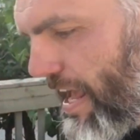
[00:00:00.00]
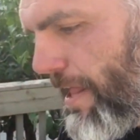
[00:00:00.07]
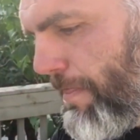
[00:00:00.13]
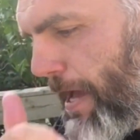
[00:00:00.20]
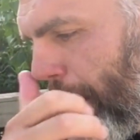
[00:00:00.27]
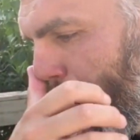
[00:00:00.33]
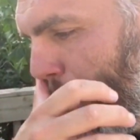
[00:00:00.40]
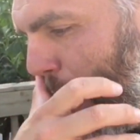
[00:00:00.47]
And
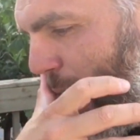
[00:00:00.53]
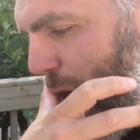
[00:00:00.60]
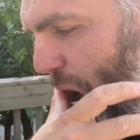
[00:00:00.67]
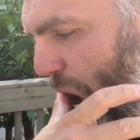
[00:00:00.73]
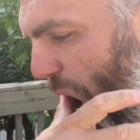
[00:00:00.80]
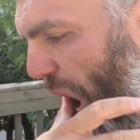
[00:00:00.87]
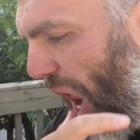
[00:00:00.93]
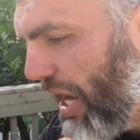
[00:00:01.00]
then
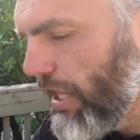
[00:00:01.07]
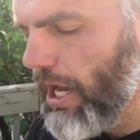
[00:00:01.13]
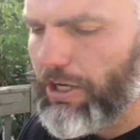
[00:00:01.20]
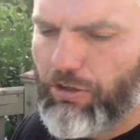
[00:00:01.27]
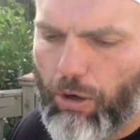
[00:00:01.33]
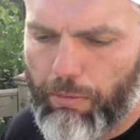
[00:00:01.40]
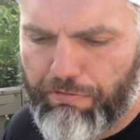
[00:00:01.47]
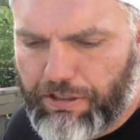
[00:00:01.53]
the
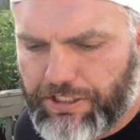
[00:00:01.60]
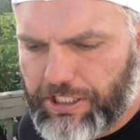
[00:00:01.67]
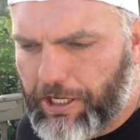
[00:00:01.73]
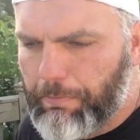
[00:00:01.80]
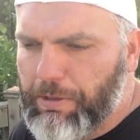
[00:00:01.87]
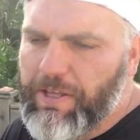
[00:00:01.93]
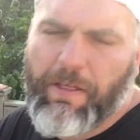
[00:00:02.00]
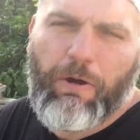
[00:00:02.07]
Oktoberfest, that
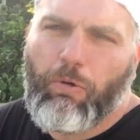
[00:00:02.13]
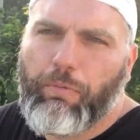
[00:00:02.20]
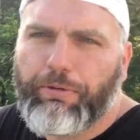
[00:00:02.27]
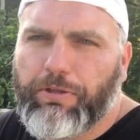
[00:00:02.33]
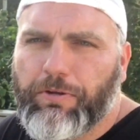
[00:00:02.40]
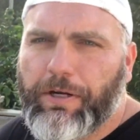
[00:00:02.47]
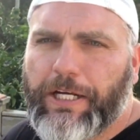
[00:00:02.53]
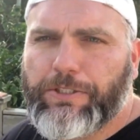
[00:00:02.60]
won't
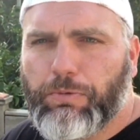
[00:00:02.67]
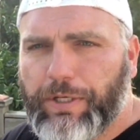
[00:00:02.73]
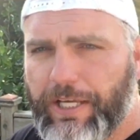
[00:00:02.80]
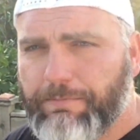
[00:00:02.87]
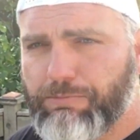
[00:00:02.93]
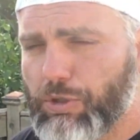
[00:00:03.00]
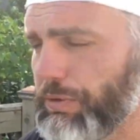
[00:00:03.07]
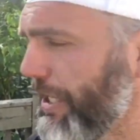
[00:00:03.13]
be till next
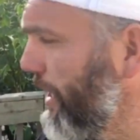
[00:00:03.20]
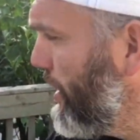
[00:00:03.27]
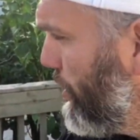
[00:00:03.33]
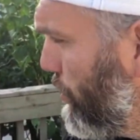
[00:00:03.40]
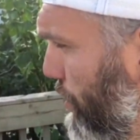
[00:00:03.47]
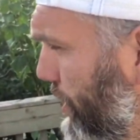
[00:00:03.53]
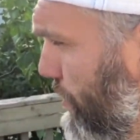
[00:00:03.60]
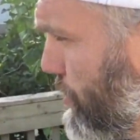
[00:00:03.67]
weekend. So we got
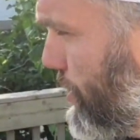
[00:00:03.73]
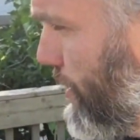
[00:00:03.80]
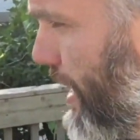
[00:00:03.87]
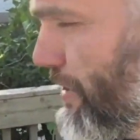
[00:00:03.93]
another week or so of